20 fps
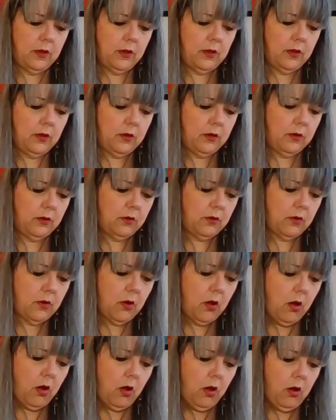And then
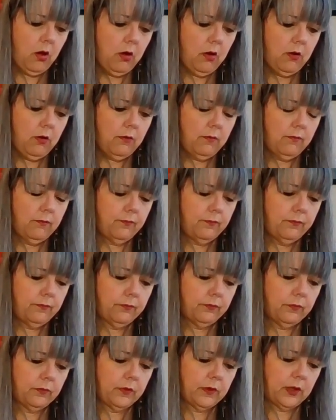
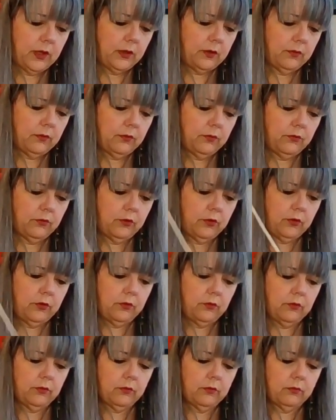That
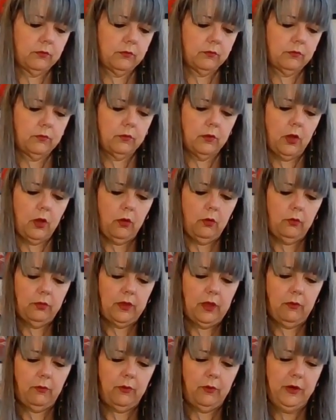just, no,
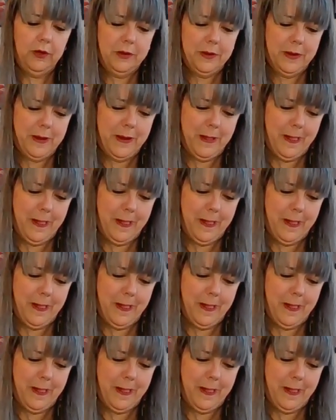that was.